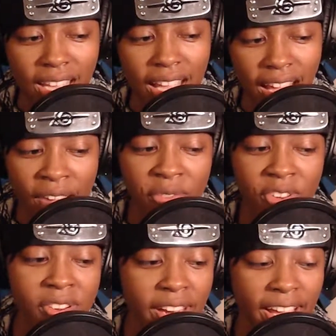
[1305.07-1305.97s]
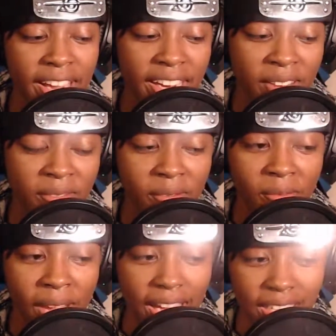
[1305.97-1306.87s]
I feel now that
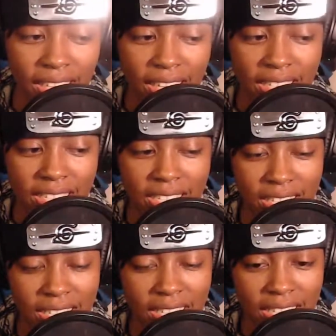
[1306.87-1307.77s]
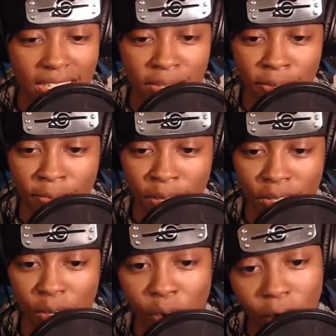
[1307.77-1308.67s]
my content is a better
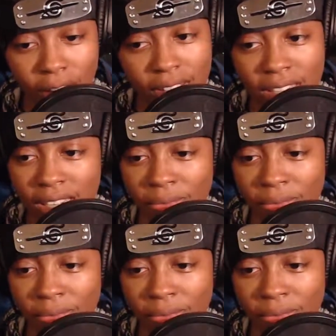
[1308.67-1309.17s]
quality.